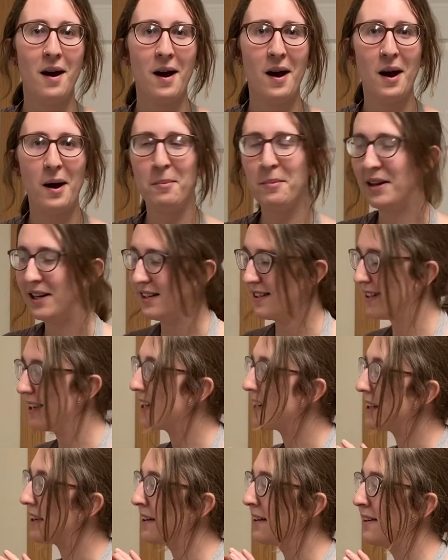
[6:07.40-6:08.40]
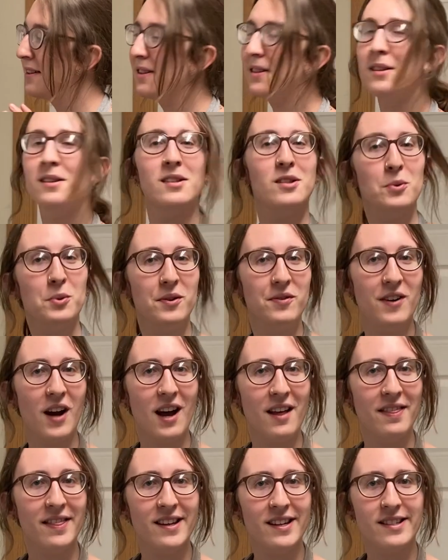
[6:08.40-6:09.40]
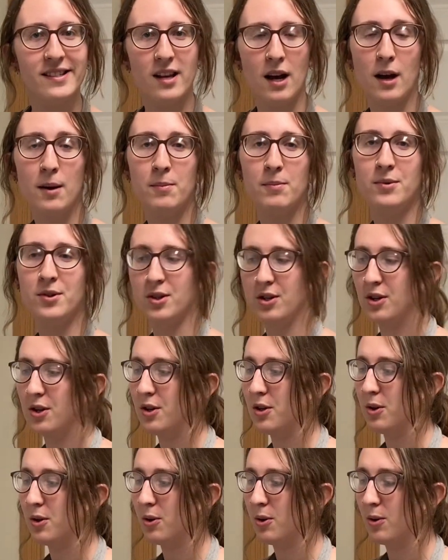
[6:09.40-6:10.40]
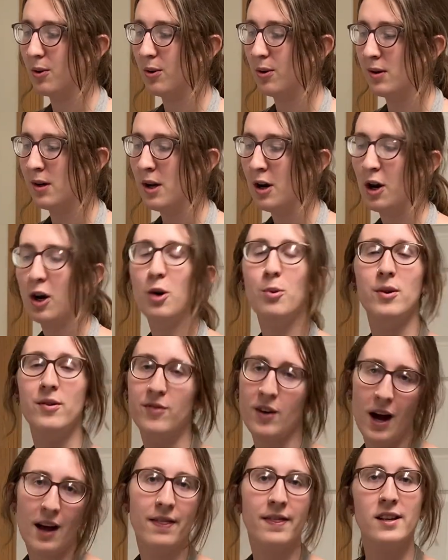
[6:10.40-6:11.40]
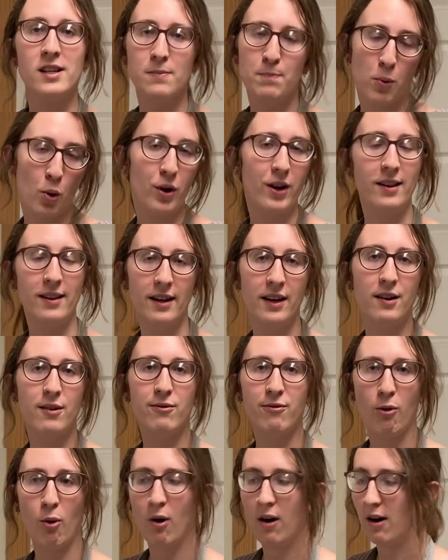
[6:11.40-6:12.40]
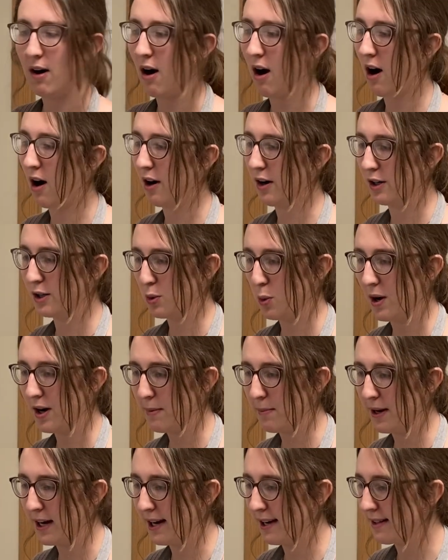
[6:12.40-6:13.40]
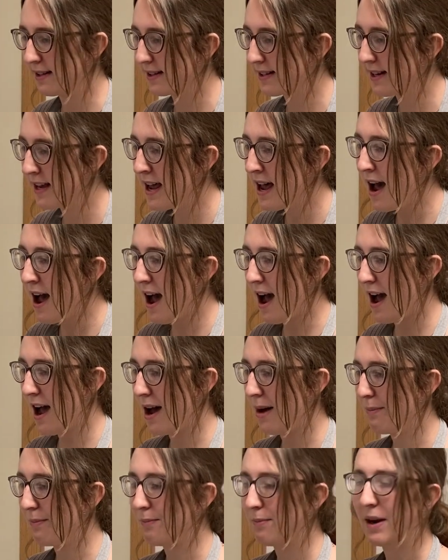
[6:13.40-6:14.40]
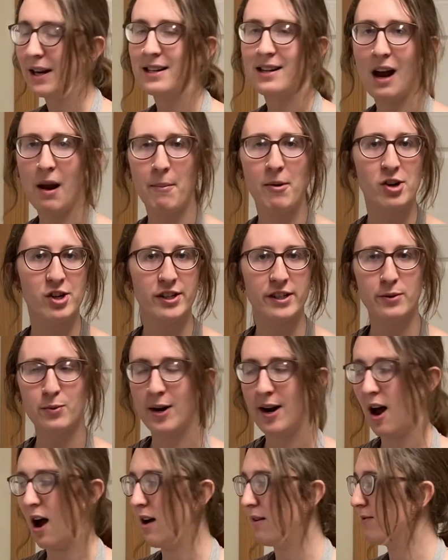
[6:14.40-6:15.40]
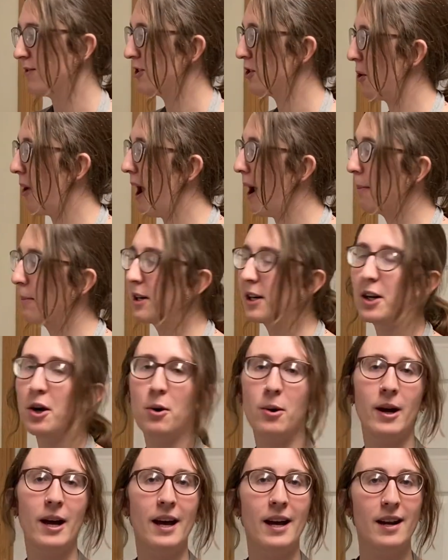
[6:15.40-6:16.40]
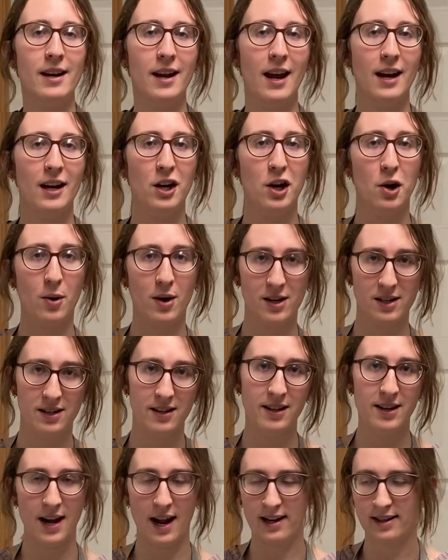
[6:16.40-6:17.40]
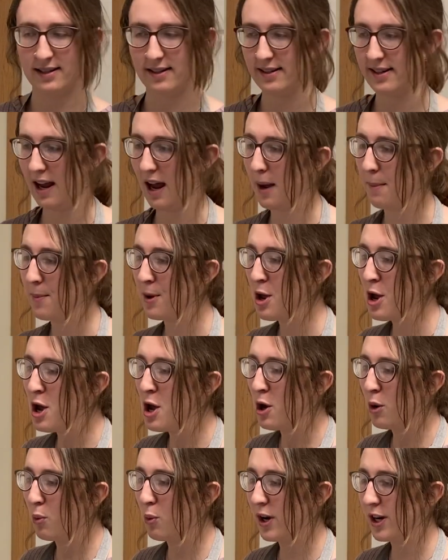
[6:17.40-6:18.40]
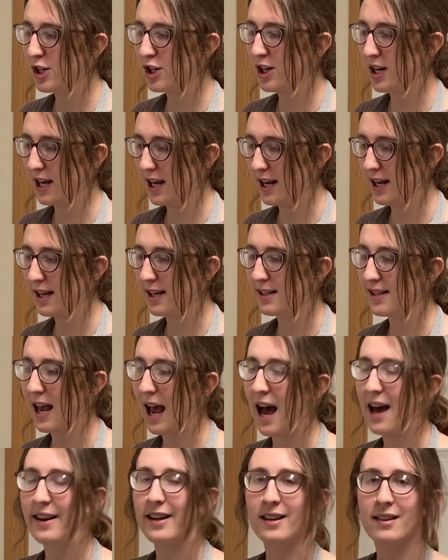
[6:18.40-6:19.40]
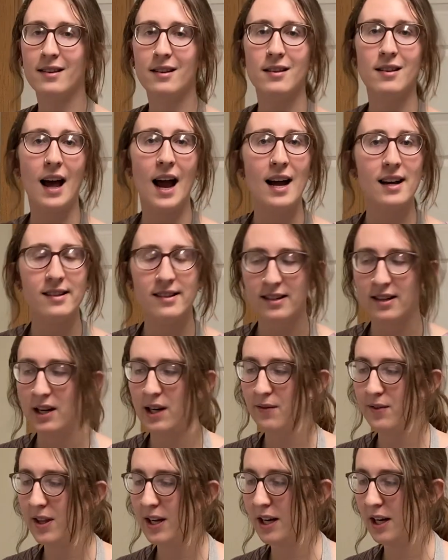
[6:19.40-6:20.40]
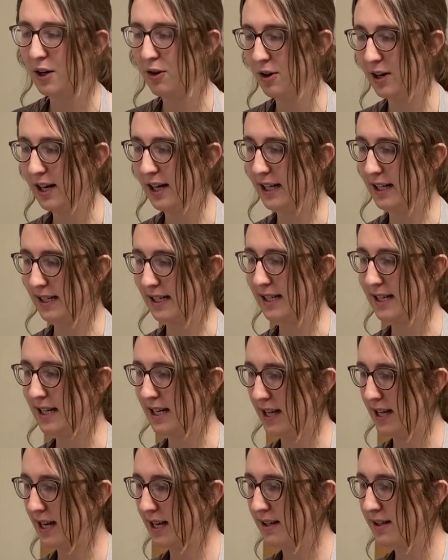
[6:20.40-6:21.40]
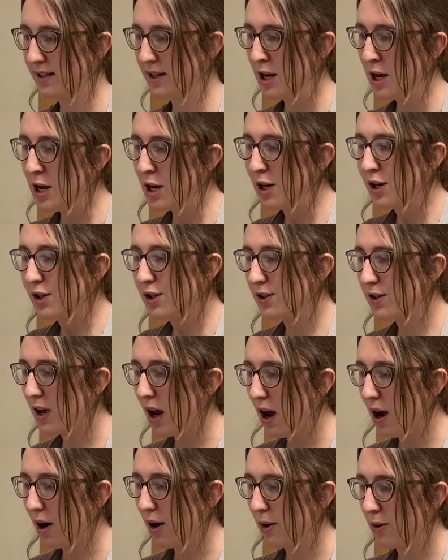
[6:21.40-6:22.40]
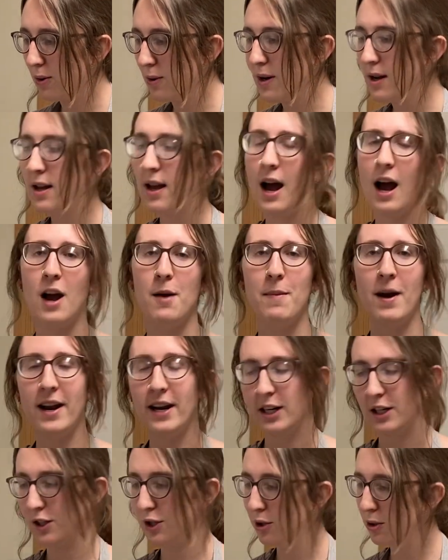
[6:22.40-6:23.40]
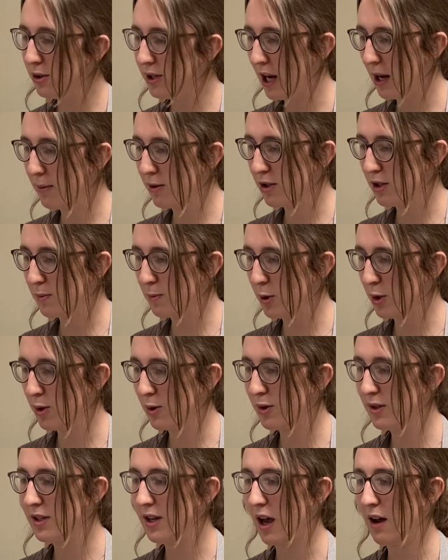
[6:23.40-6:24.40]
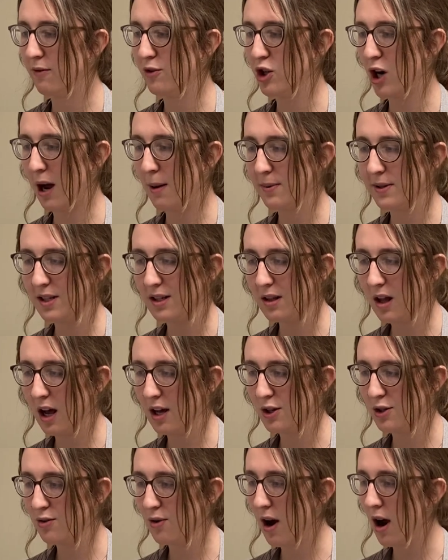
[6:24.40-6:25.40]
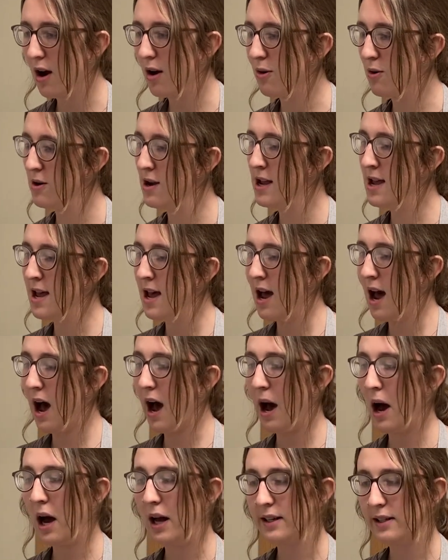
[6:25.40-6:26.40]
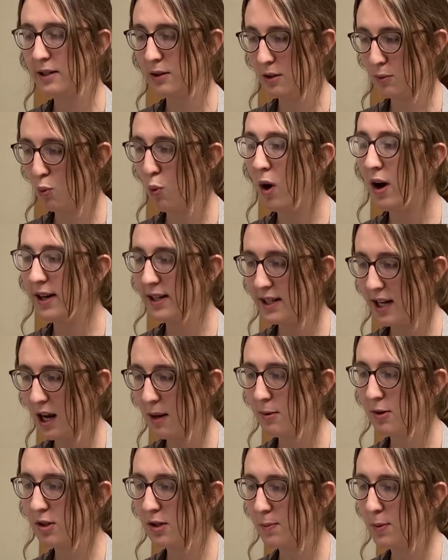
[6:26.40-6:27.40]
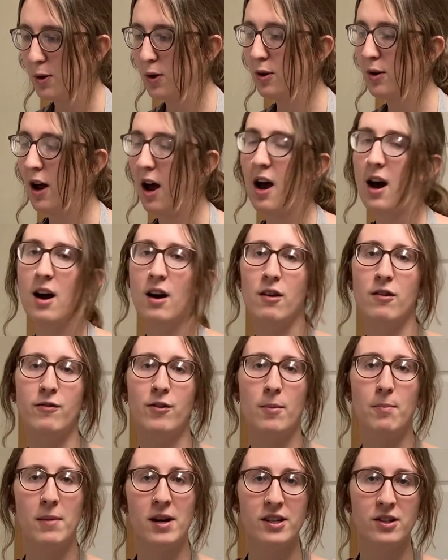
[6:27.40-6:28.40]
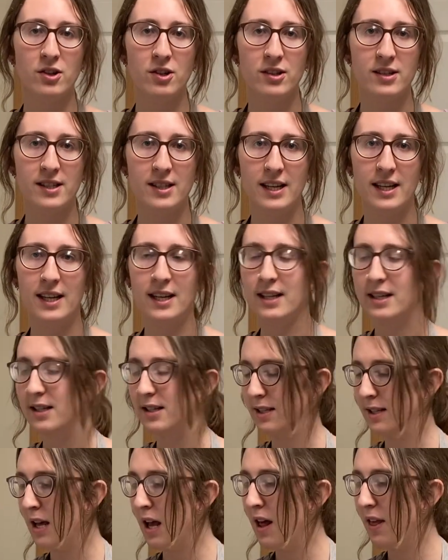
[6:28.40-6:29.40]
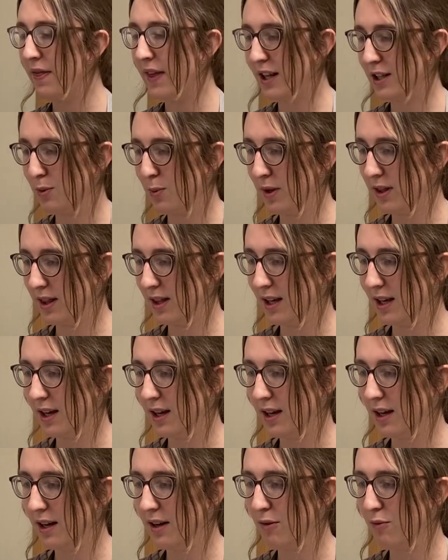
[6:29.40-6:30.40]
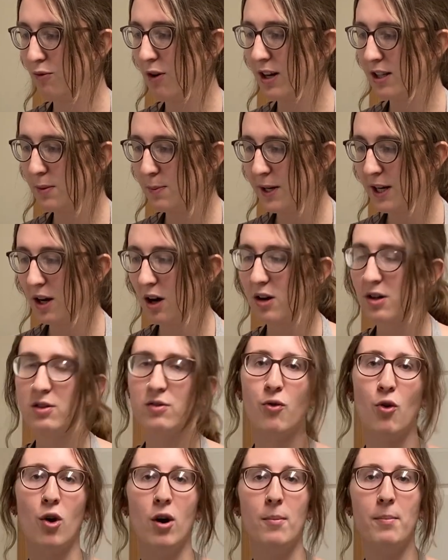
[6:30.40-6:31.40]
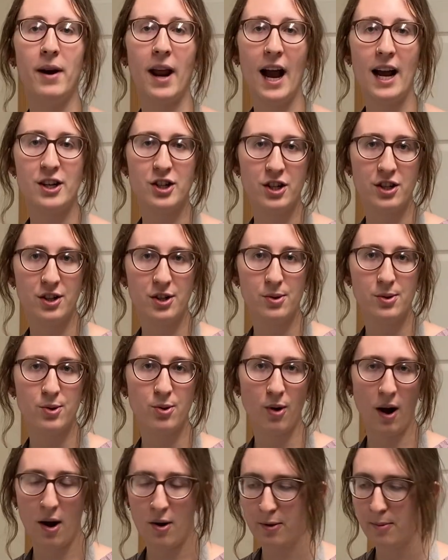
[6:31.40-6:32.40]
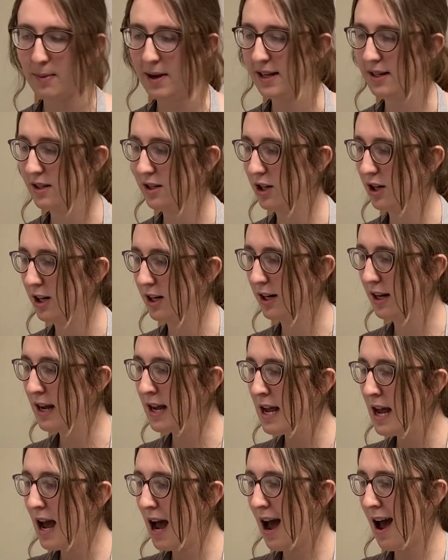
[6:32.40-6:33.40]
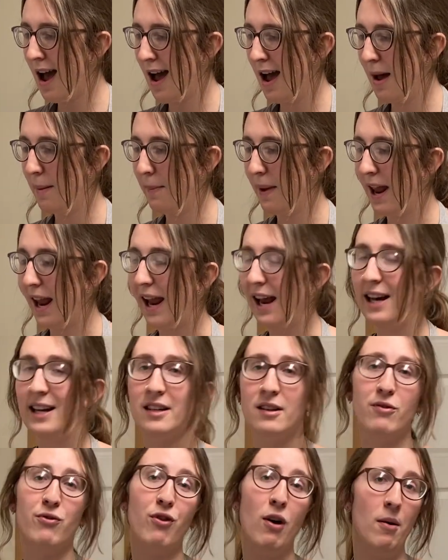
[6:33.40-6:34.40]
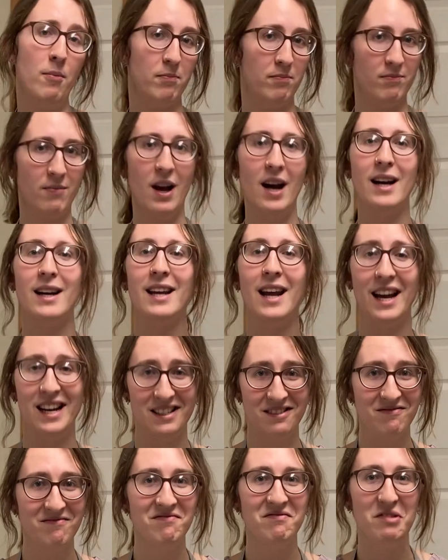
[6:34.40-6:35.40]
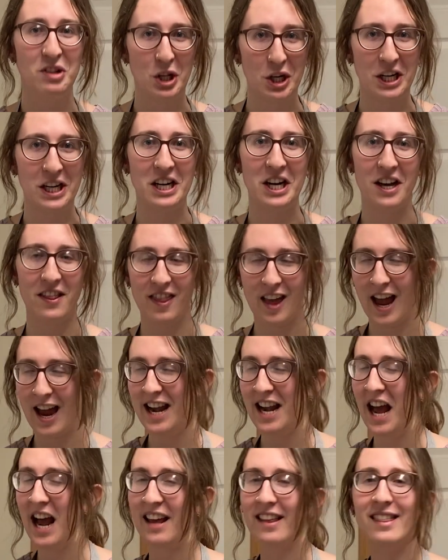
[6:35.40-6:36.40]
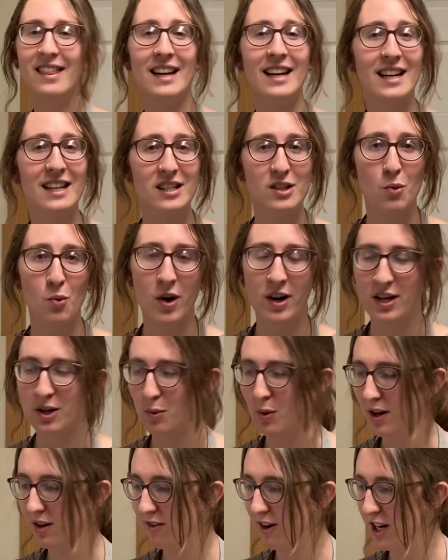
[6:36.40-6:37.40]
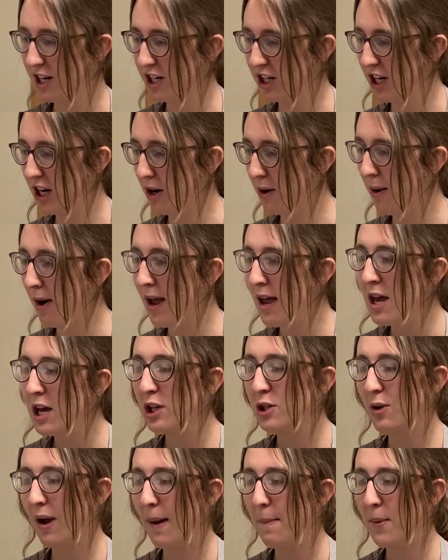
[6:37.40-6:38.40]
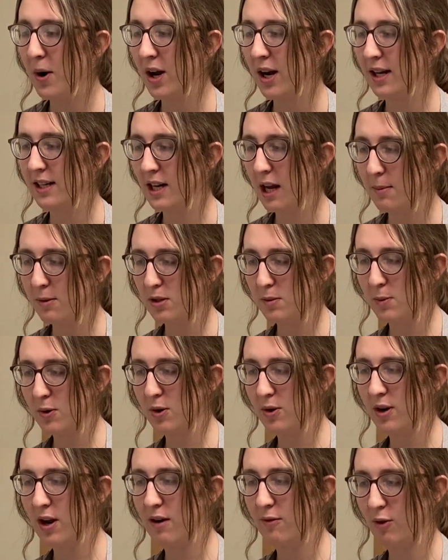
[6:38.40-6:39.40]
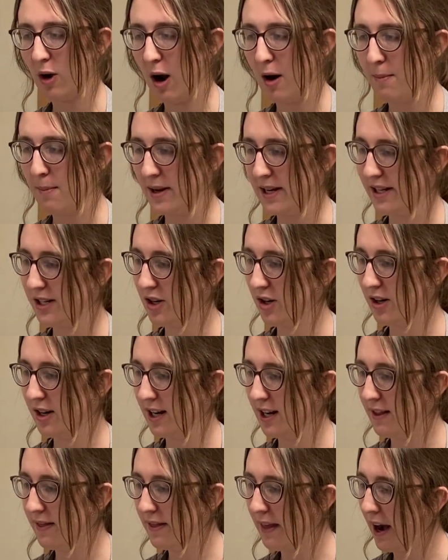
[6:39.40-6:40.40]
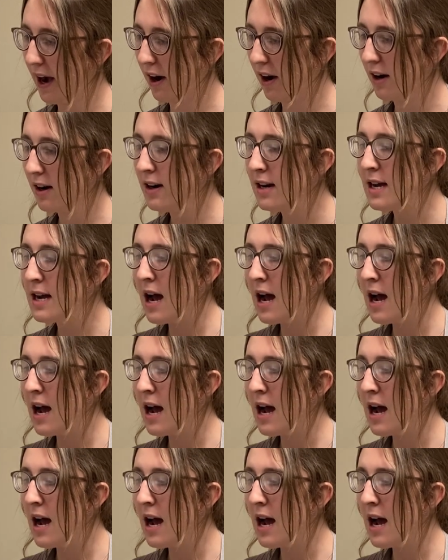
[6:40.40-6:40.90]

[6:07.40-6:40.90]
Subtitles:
Amazing. So we've gotten this we've gotten this boiling for our 20 minutes. My timer just went off, so I'm going to go ahead and go on to the next step, which is adding the last of the ingredients to this. So I'm adding 2 tablespoons of chopped cilantro, 1 tablespoon of mustard seeds. That's what the recipe calls for, but I just used ground mustard. And from, again, looking online, I think it's a 1-to-1 ratio. So I put a tablespoon of ground mustard in there.